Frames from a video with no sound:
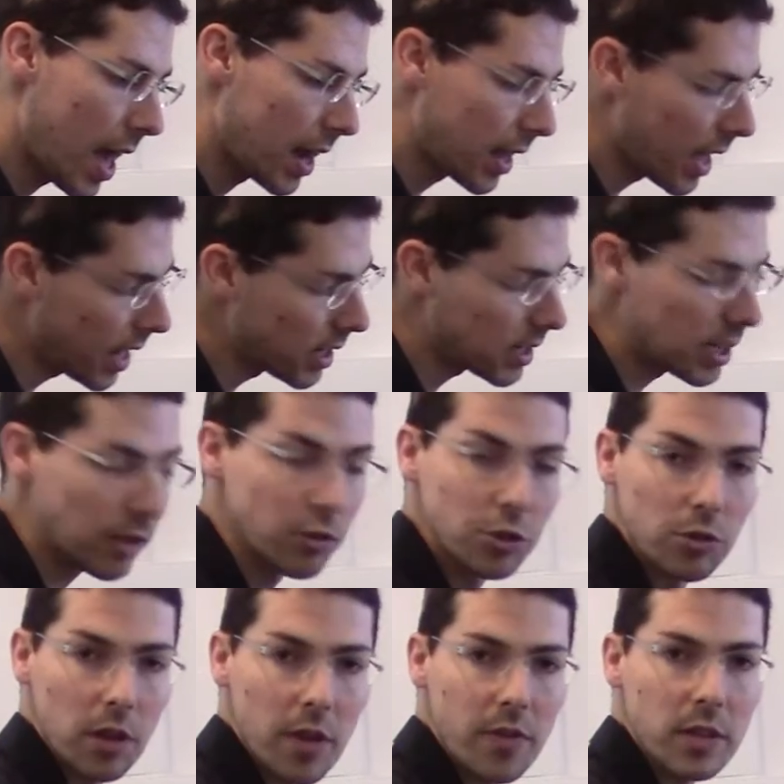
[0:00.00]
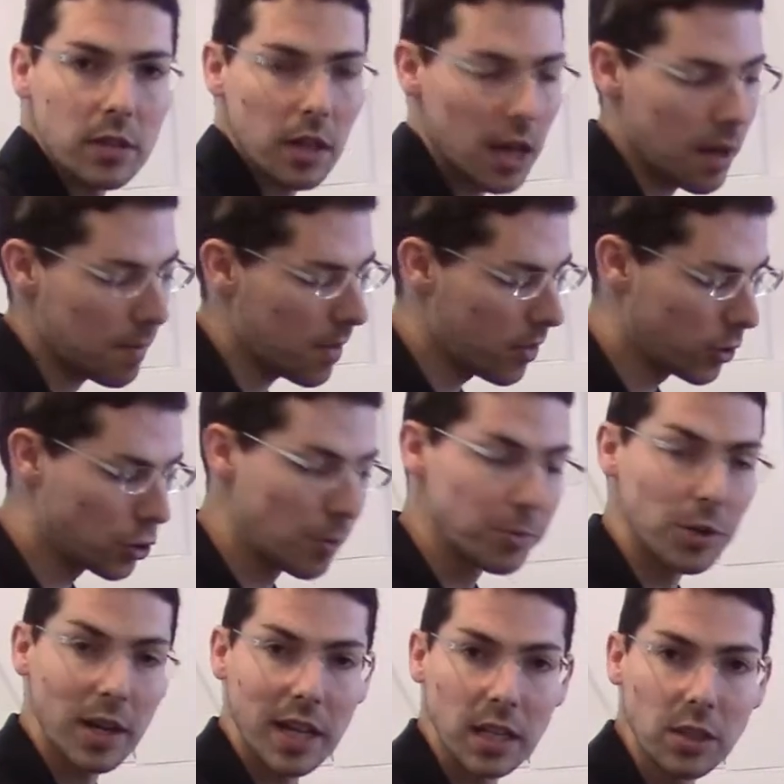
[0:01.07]
And again, it tells you every time the
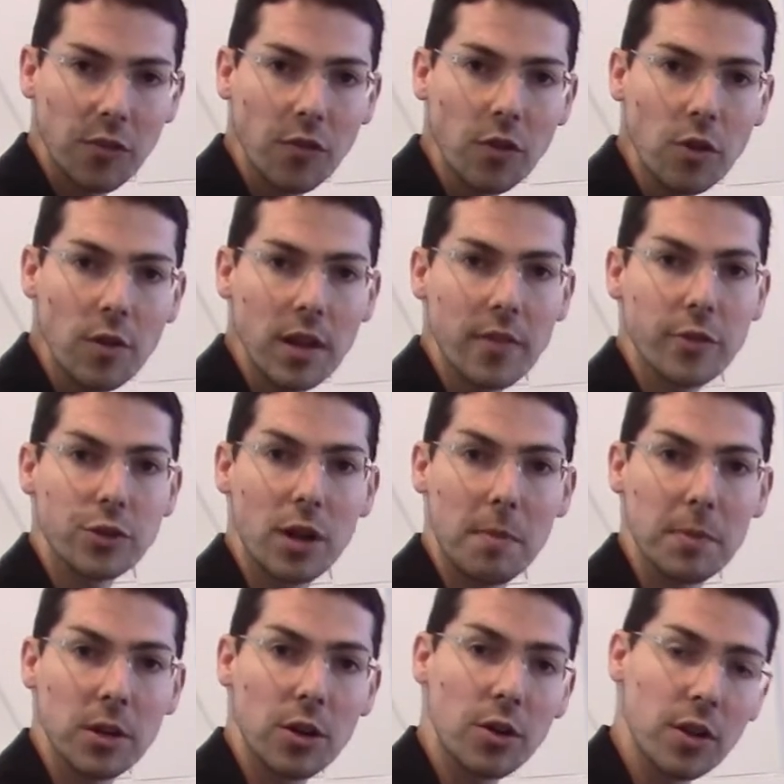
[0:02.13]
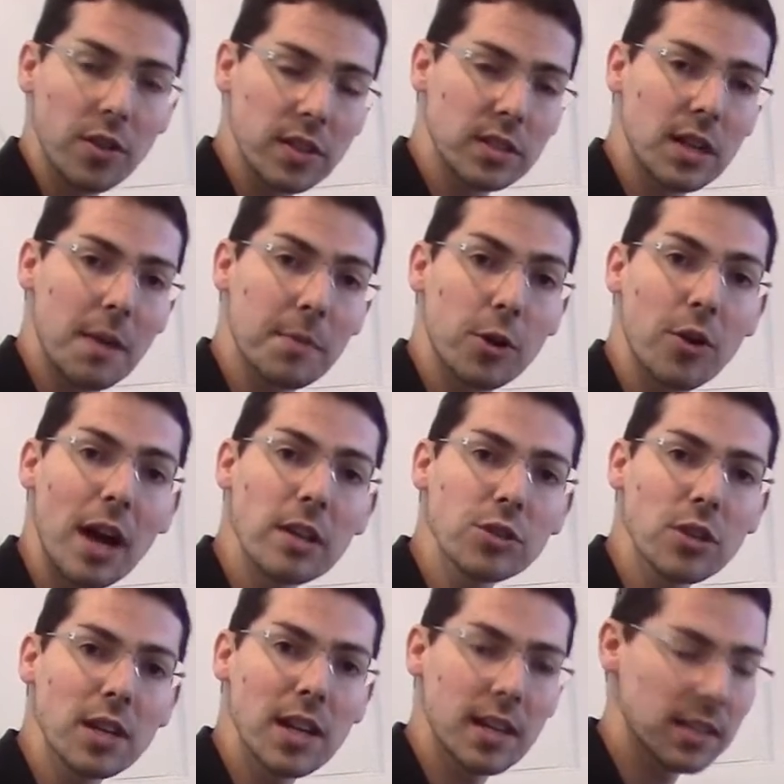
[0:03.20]
drip tray gets full, and every time the
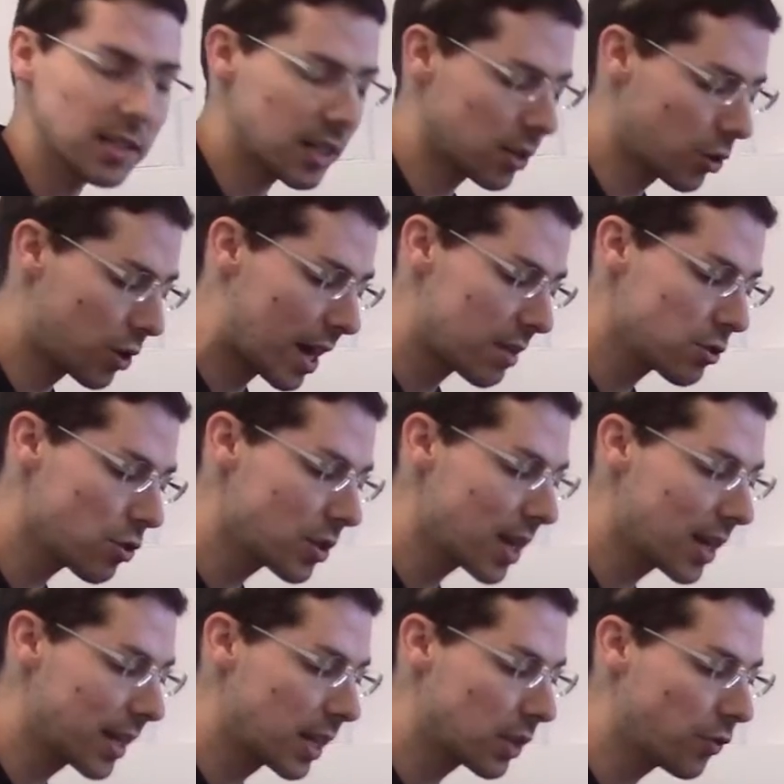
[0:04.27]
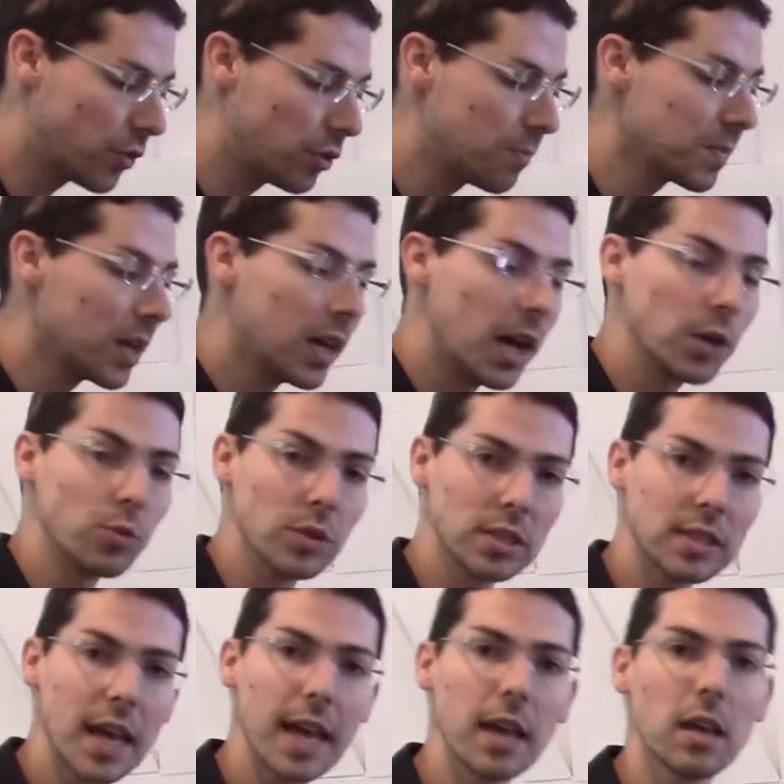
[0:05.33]
grounds container gets full, it will
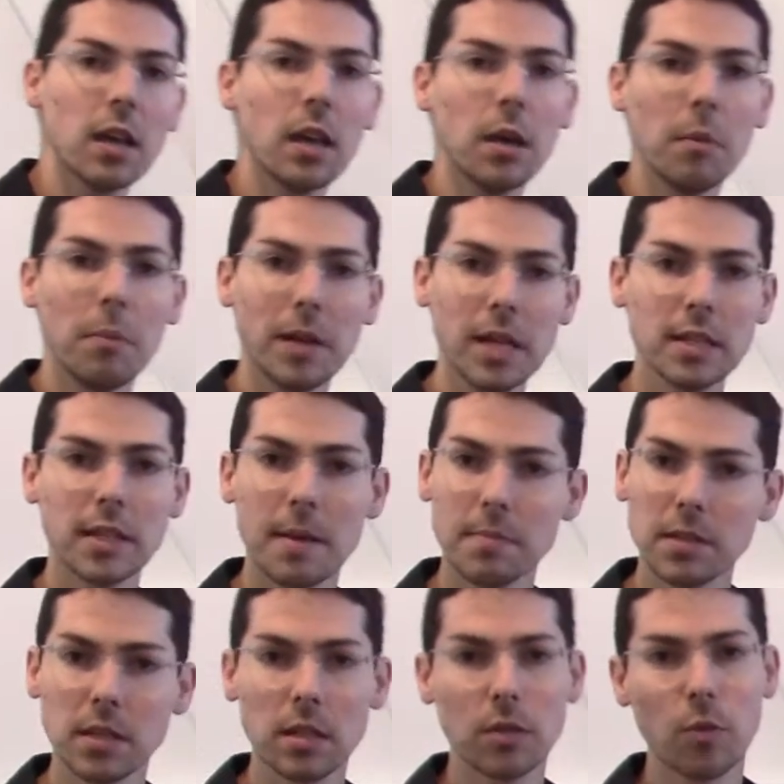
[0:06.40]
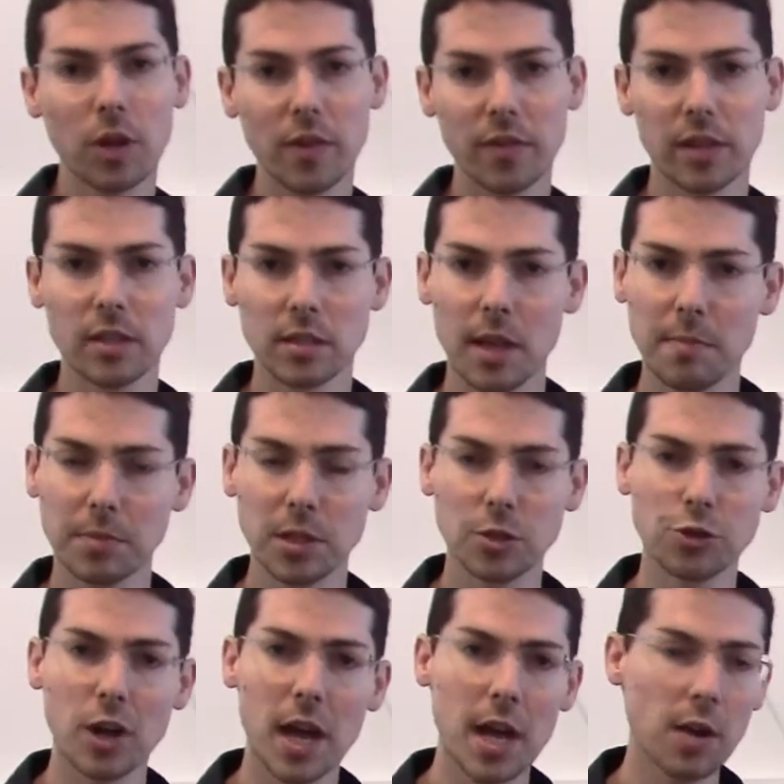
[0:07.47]
say, please empty whatever it is, empty
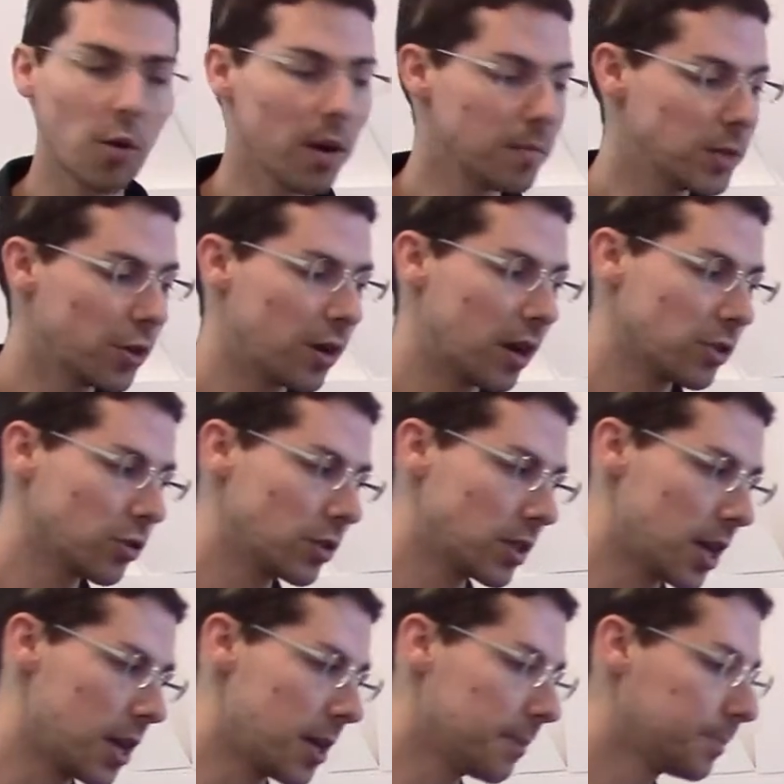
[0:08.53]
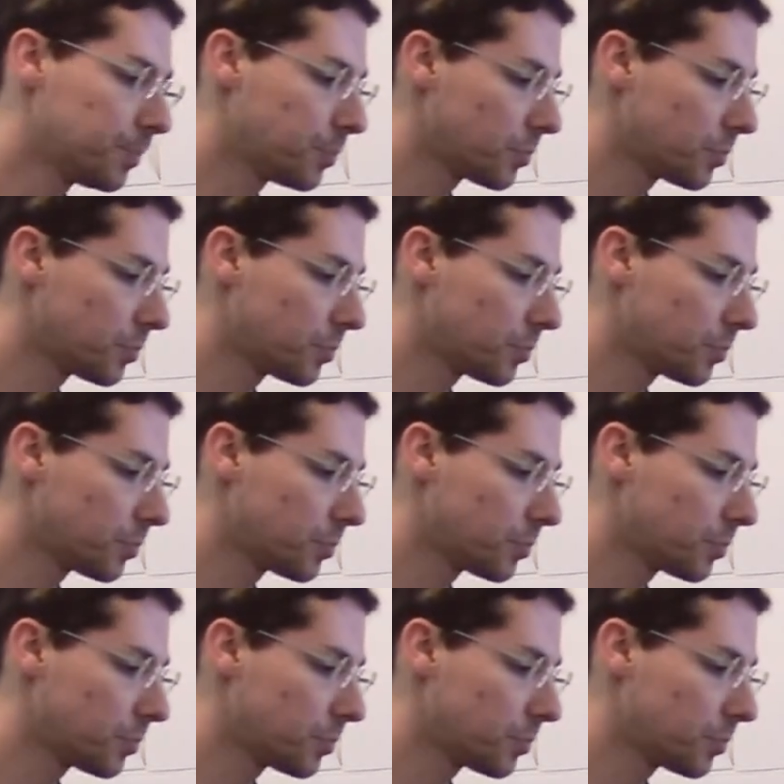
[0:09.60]
tray or empty grounds container.